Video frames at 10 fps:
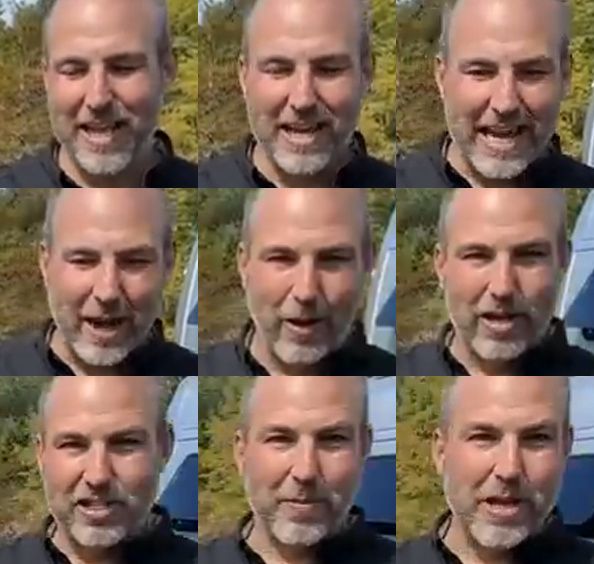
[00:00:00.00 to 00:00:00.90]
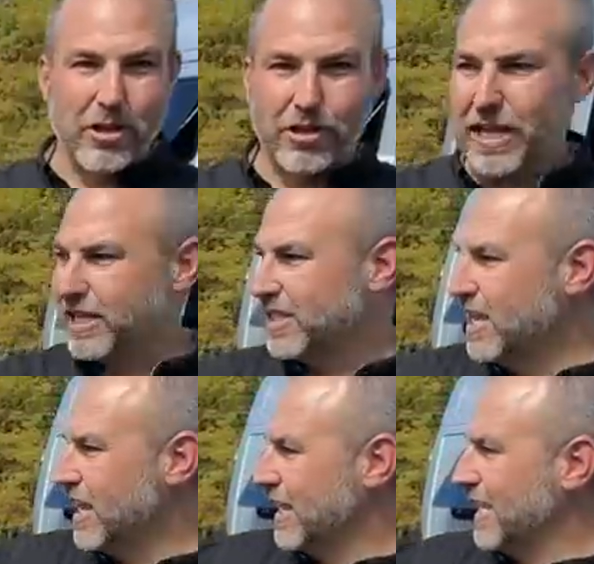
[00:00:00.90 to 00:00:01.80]
Now, some of the other things.
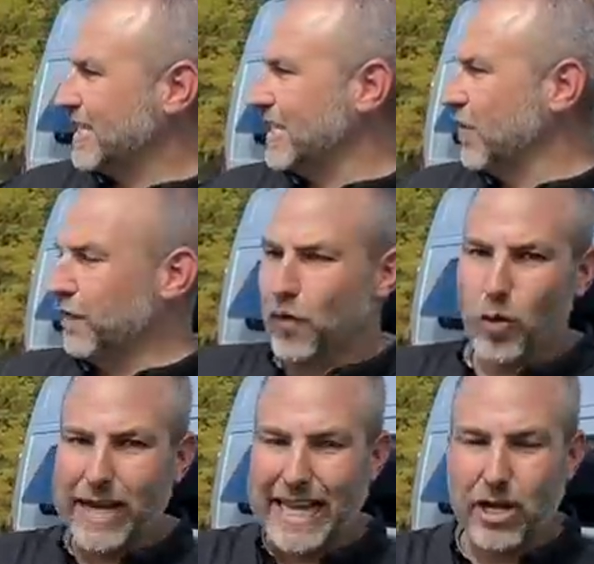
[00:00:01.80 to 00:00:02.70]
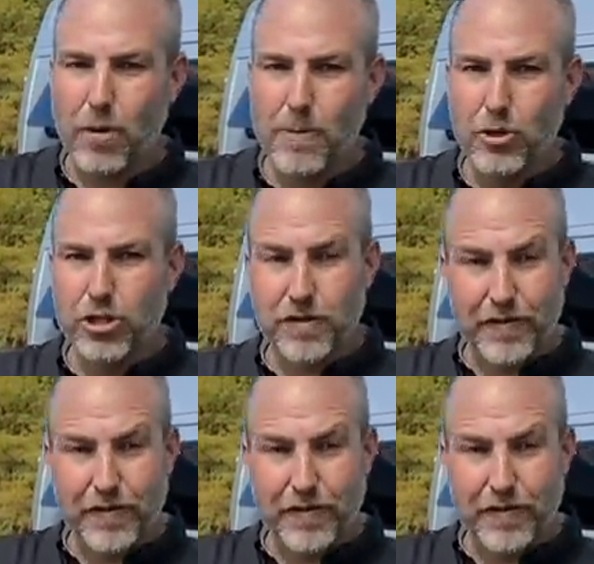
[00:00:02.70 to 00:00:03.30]
This is a Ford EcoBoost